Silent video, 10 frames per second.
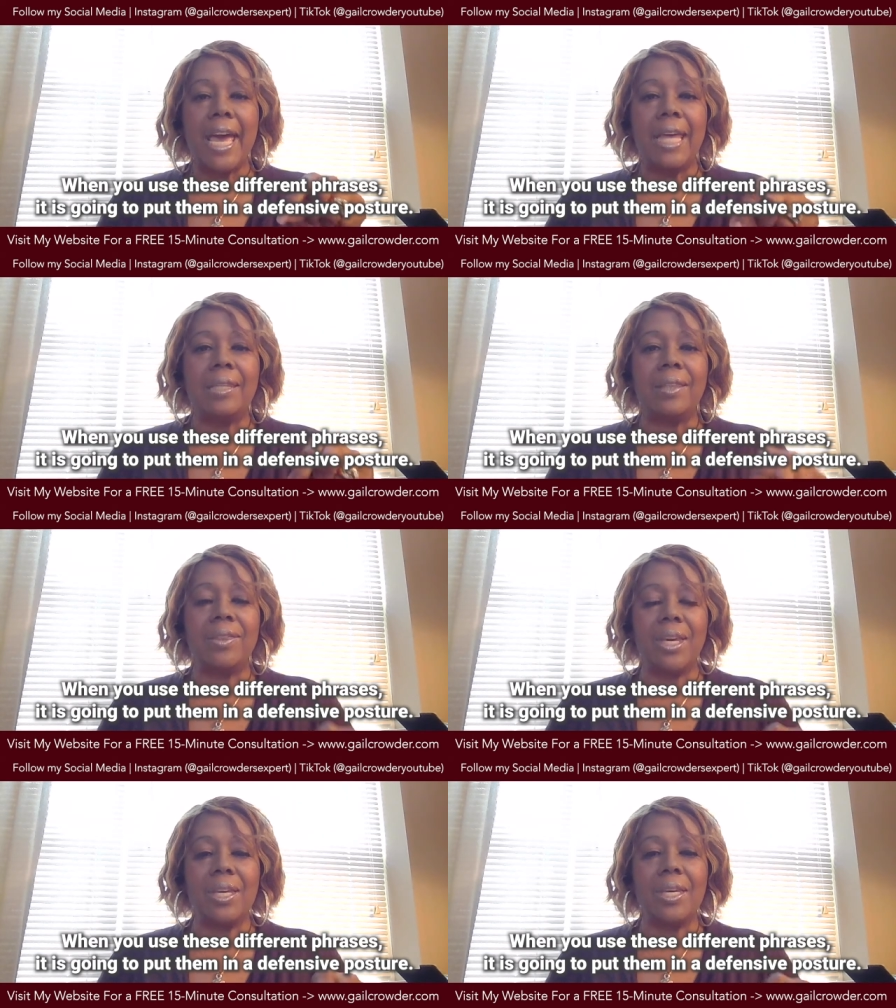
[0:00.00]
And the
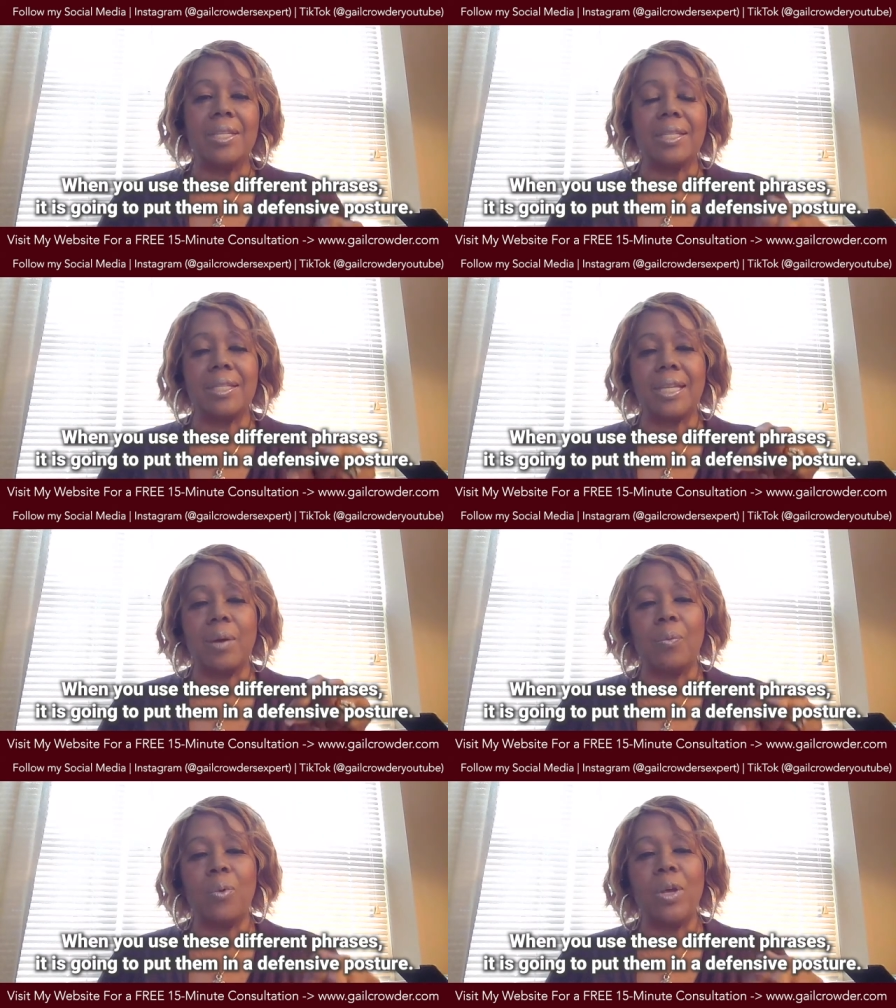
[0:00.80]
thing is, is
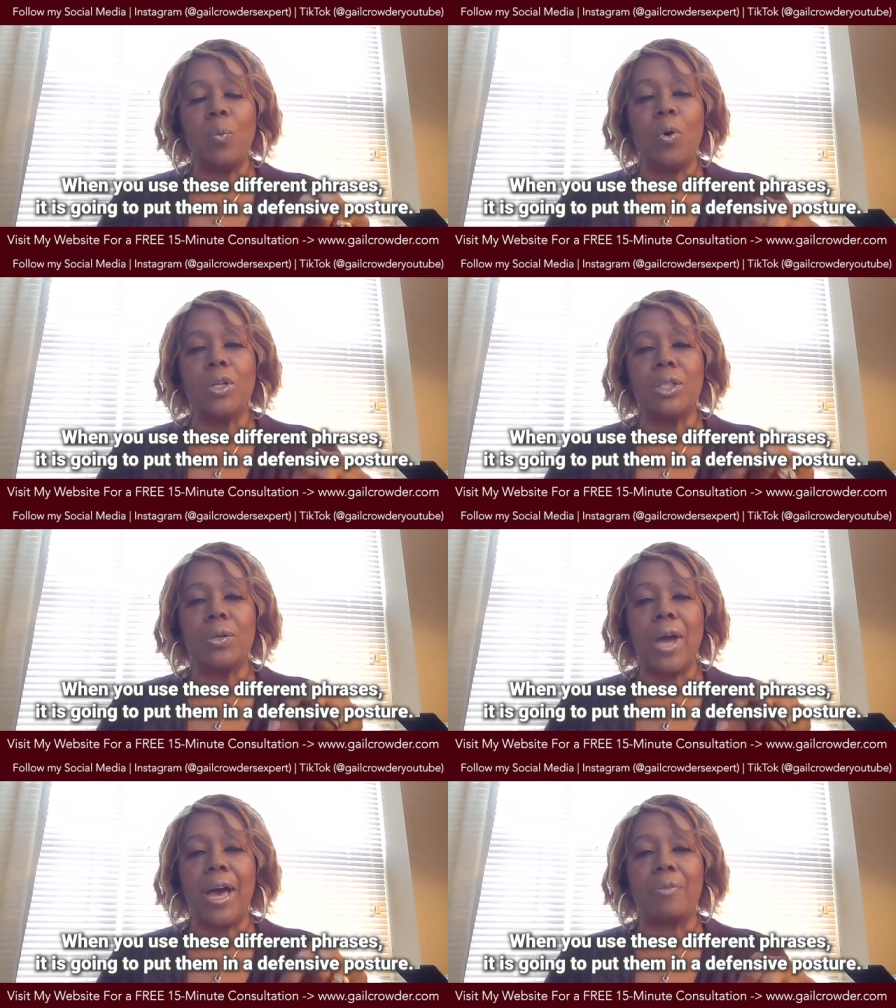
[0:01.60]
that we want
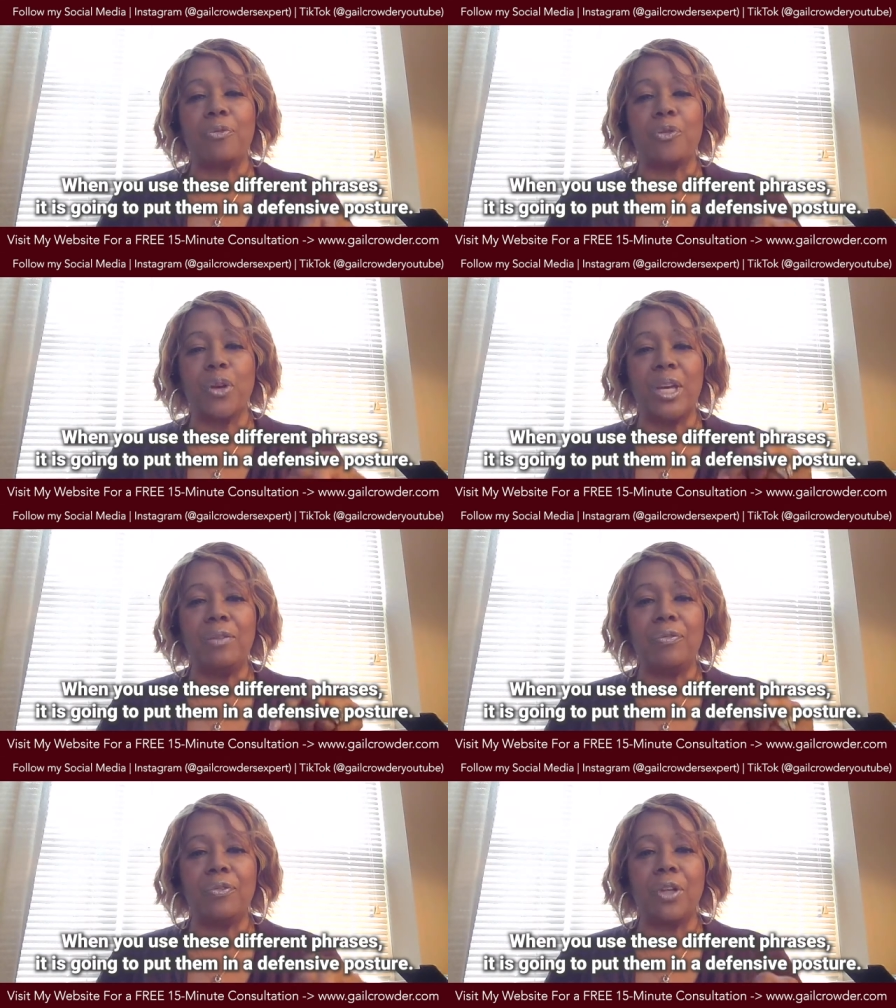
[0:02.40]
to have
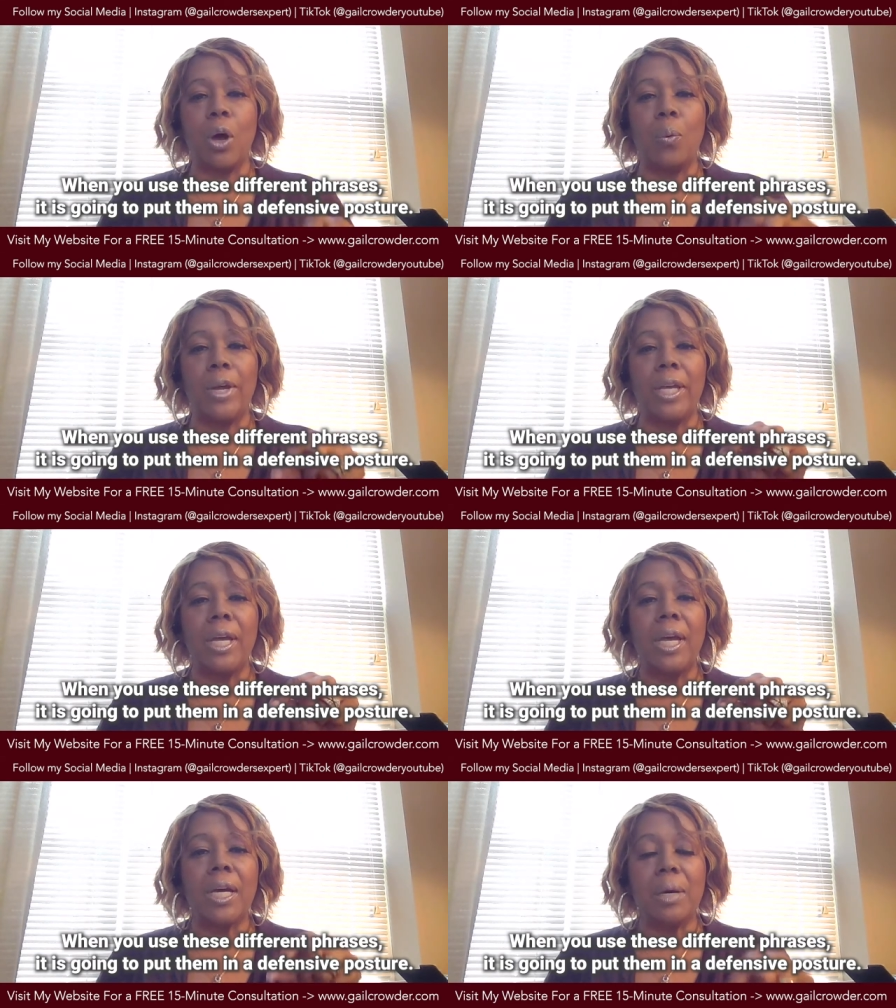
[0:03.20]
free flowing
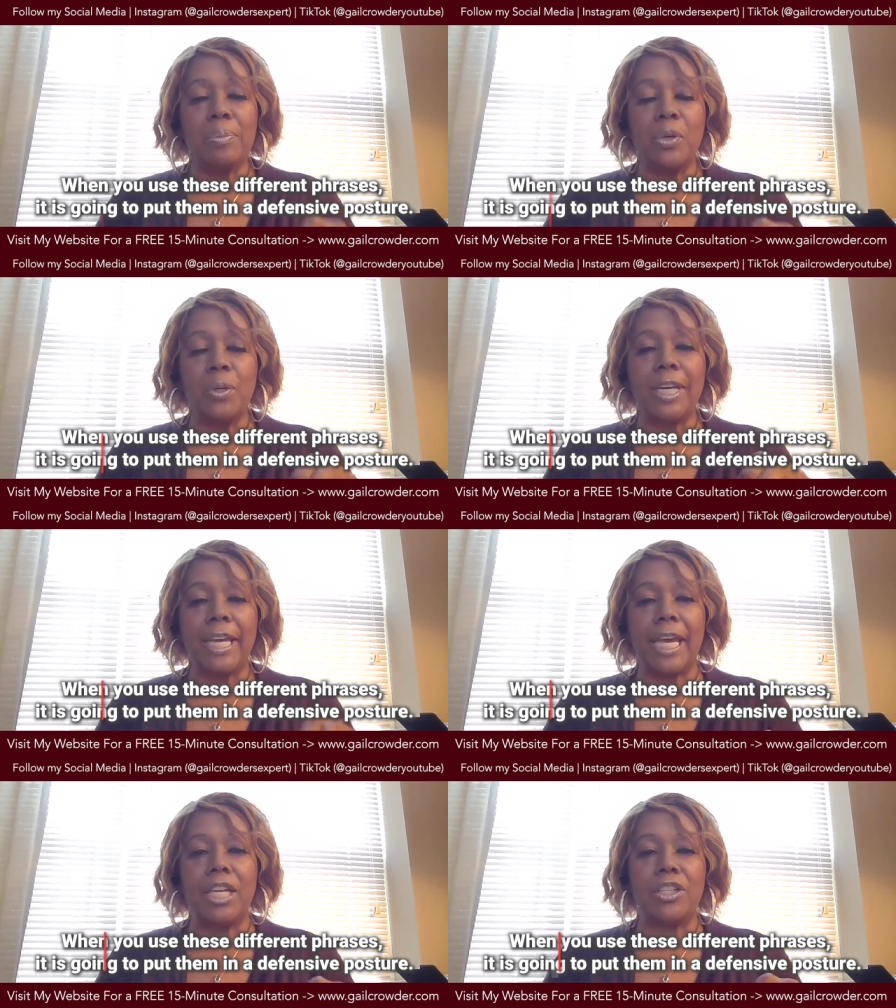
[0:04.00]

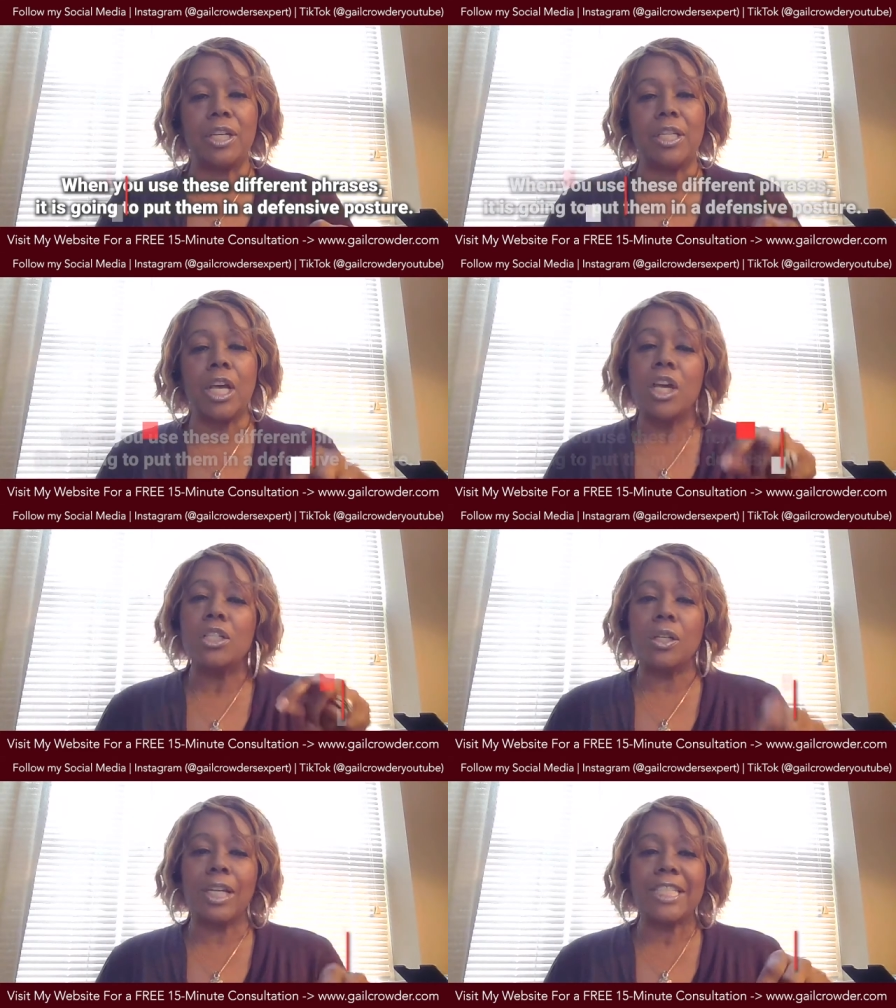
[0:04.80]
communication.
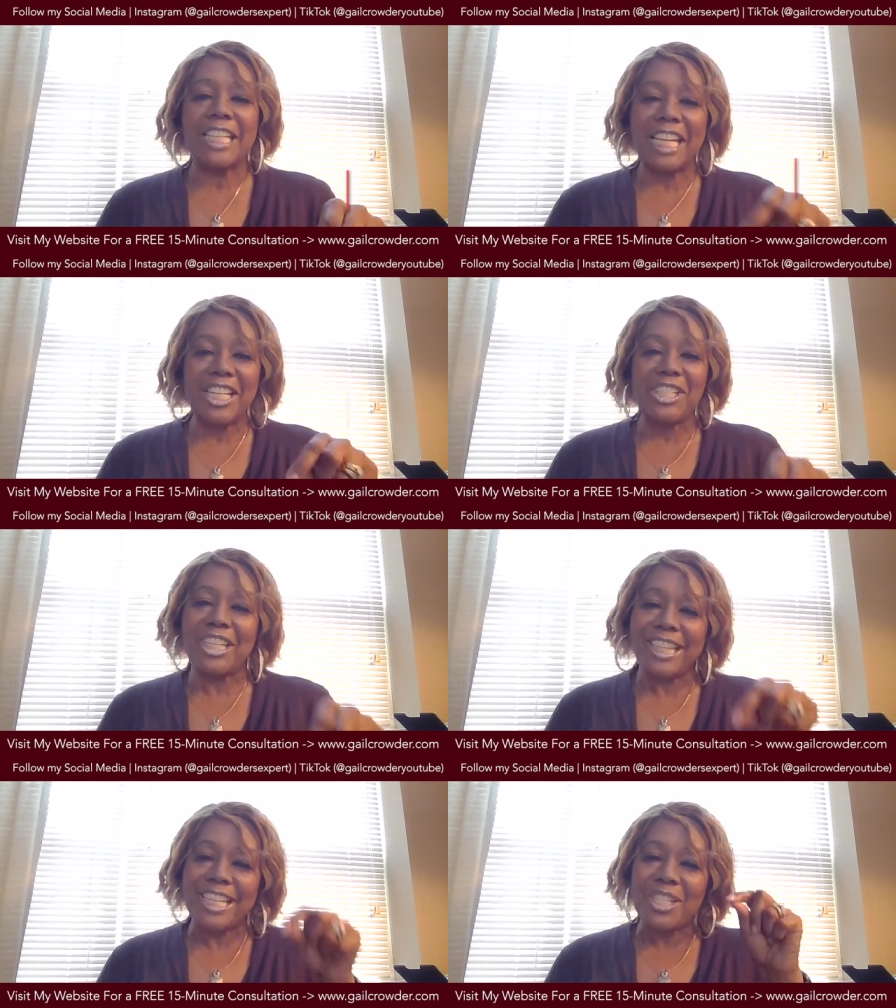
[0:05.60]
So let's get
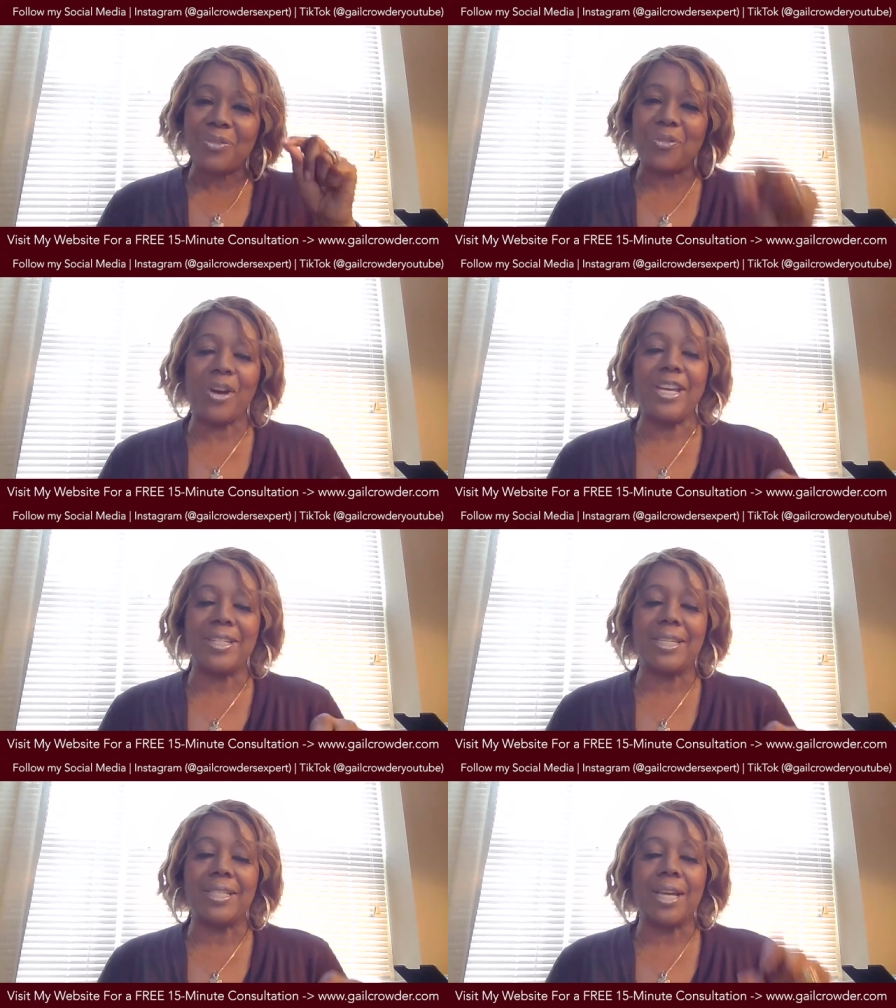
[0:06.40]
into these
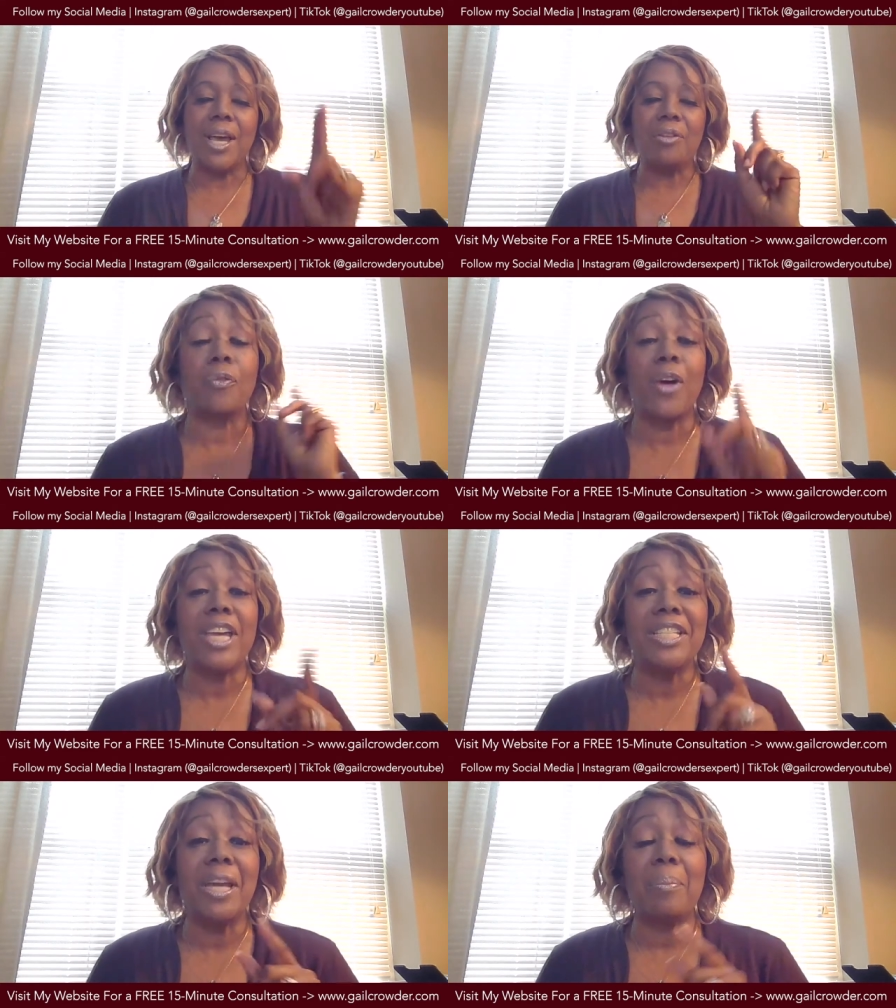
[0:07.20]
phrases. Phrase